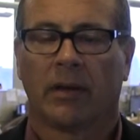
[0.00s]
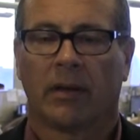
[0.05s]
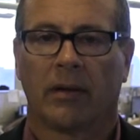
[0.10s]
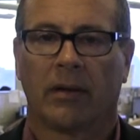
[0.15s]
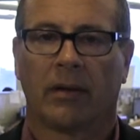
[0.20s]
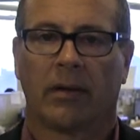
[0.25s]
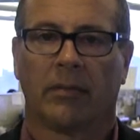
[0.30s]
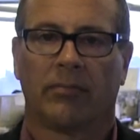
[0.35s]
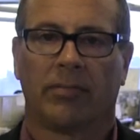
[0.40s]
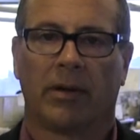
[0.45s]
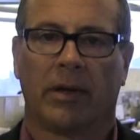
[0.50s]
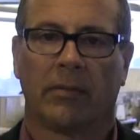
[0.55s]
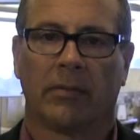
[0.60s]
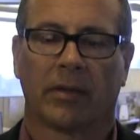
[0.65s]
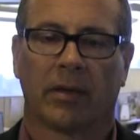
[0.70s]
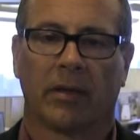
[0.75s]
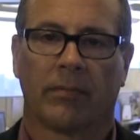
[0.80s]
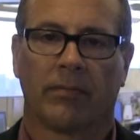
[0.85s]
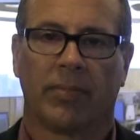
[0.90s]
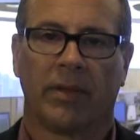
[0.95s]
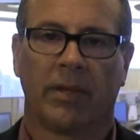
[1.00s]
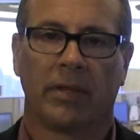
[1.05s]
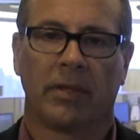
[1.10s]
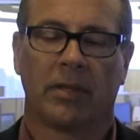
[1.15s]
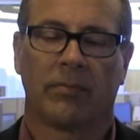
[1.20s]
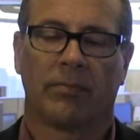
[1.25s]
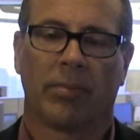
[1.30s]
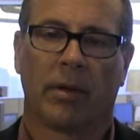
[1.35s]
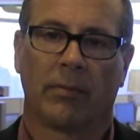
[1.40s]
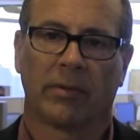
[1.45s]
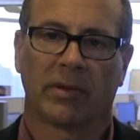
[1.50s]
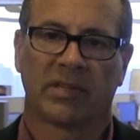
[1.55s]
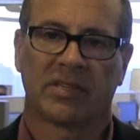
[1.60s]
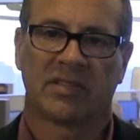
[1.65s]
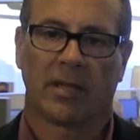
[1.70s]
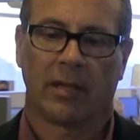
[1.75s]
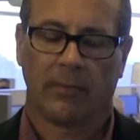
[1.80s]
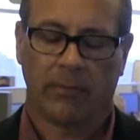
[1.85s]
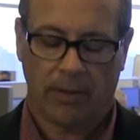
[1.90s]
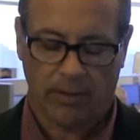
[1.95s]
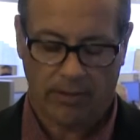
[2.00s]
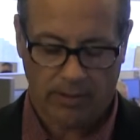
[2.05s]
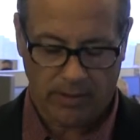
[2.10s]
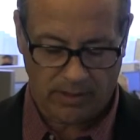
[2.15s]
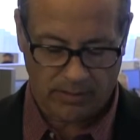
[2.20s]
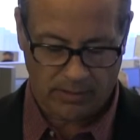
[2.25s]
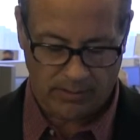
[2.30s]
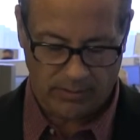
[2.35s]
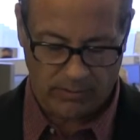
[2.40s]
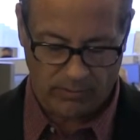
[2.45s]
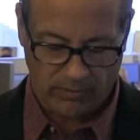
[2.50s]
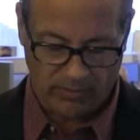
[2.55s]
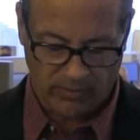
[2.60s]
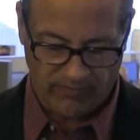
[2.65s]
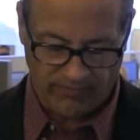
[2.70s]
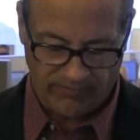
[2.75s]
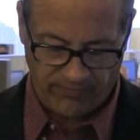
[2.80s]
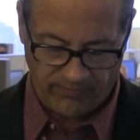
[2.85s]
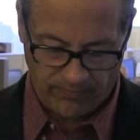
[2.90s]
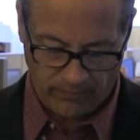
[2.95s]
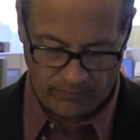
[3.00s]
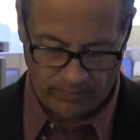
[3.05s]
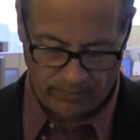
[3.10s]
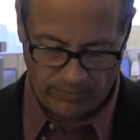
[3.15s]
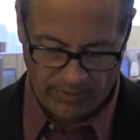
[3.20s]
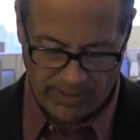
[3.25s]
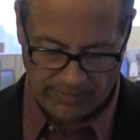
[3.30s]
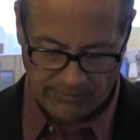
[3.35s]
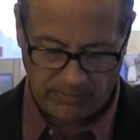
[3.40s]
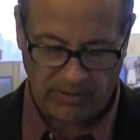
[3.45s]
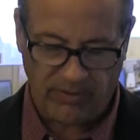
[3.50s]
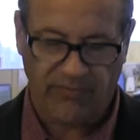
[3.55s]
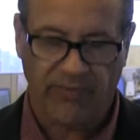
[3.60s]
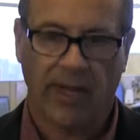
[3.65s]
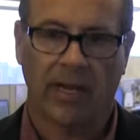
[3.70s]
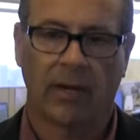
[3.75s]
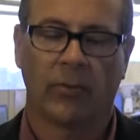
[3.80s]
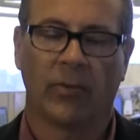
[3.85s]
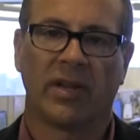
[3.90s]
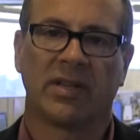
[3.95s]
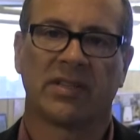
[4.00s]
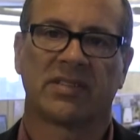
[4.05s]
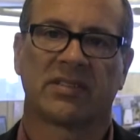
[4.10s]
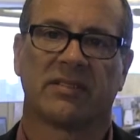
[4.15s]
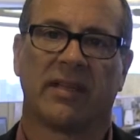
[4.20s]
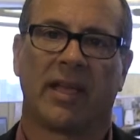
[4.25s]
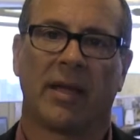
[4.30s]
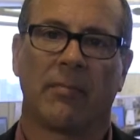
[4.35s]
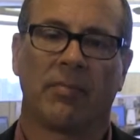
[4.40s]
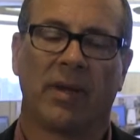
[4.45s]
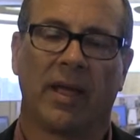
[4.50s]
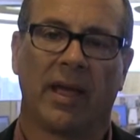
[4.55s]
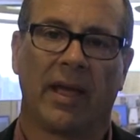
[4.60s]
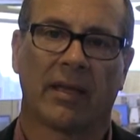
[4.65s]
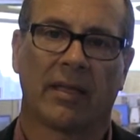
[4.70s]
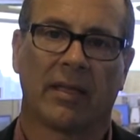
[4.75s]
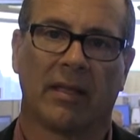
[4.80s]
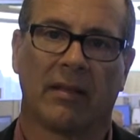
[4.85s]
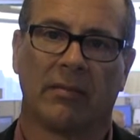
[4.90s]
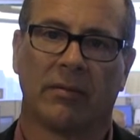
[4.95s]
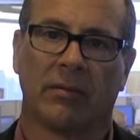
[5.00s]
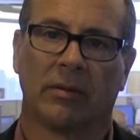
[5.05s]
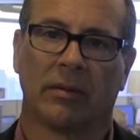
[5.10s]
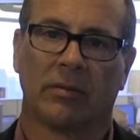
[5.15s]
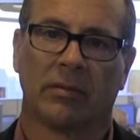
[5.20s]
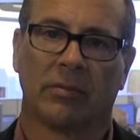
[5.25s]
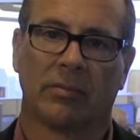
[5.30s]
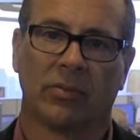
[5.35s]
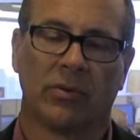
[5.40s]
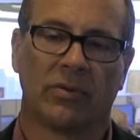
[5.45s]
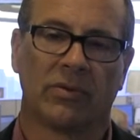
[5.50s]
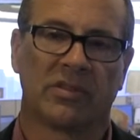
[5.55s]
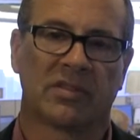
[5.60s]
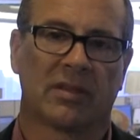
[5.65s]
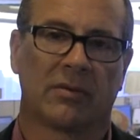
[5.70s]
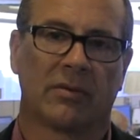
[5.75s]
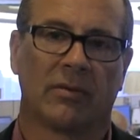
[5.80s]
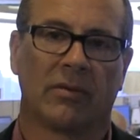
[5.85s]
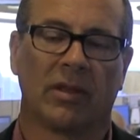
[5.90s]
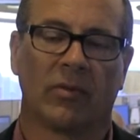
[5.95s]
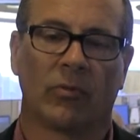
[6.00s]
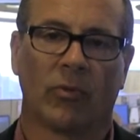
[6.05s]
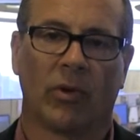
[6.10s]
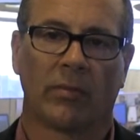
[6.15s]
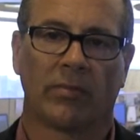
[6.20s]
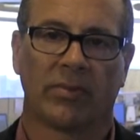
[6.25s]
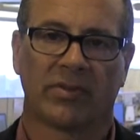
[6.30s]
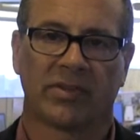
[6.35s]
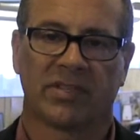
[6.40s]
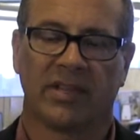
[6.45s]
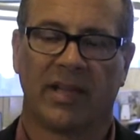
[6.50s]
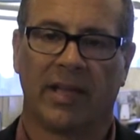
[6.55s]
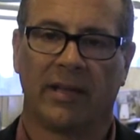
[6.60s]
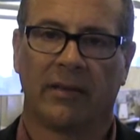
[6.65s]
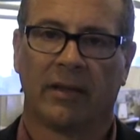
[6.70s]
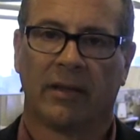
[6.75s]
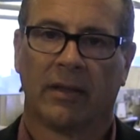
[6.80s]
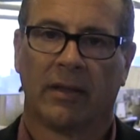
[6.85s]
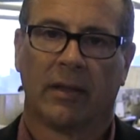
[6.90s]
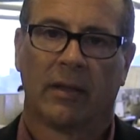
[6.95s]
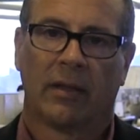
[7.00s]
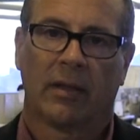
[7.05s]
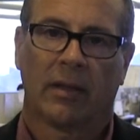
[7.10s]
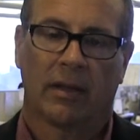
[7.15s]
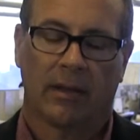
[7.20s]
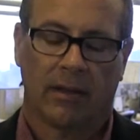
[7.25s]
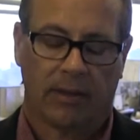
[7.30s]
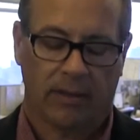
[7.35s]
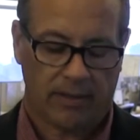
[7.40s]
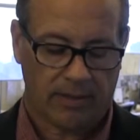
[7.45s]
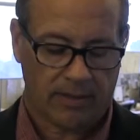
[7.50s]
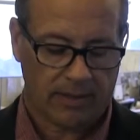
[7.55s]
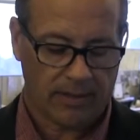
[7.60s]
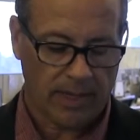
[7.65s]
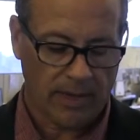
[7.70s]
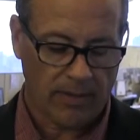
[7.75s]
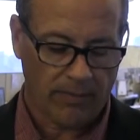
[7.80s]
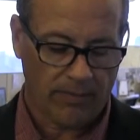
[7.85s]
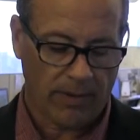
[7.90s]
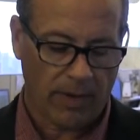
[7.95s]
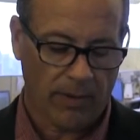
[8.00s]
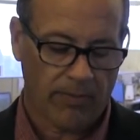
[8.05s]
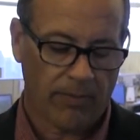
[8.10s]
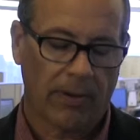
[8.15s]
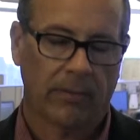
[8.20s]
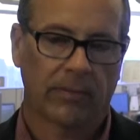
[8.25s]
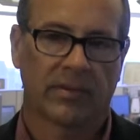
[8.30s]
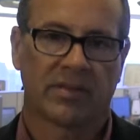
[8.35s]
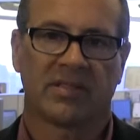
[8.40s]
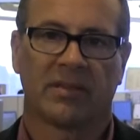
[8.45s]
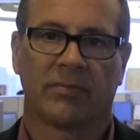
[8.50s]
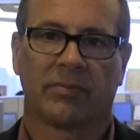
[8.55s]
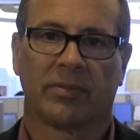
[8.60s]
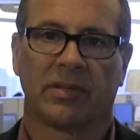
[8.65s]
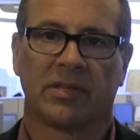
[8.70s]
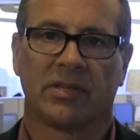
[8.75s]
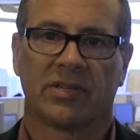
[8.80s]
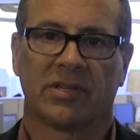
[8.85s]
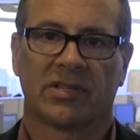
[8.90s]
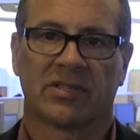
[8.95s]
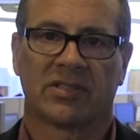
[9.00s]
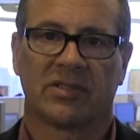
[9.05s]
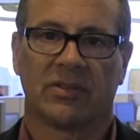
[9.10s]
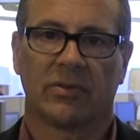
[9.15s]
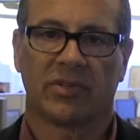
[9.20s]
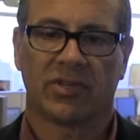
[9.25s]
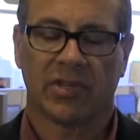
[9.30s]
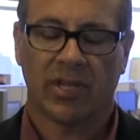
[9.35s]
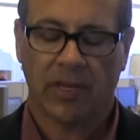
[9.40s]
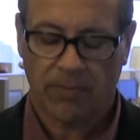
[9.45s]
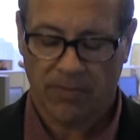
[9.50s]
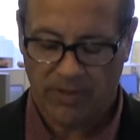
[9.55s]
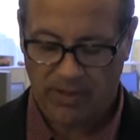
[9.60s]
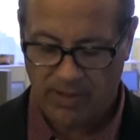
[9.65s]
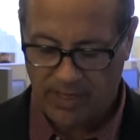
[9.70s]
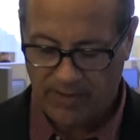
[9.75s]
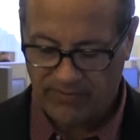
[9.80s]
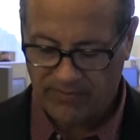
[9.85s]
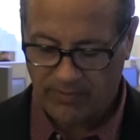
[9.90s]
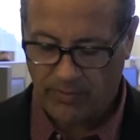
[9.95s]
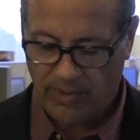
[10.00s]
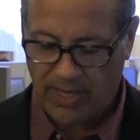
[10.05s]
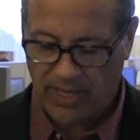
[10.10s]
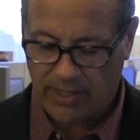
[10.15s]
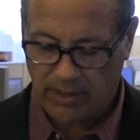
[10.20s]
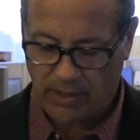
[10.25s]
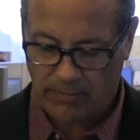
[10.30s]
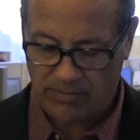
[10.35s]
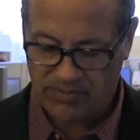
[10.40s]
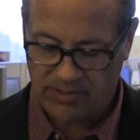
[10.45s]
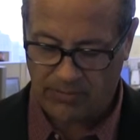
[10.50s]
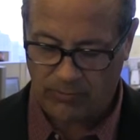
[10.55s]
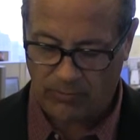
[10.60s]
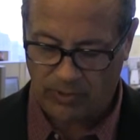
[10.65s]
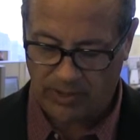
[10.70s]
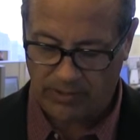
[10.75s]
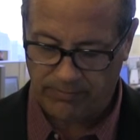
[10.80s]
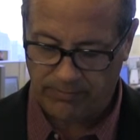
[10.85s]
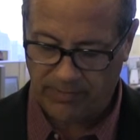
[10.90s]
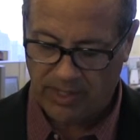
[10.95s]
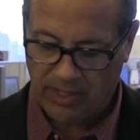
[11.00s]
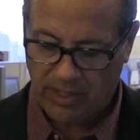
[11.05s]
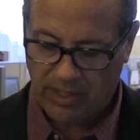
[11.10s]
uh, public opinion, public sentiment uh, would would probably find a way to snap back, and uh, the boons underneath one percent uh, are, are probably simply just too cheap and have to back up somewhat.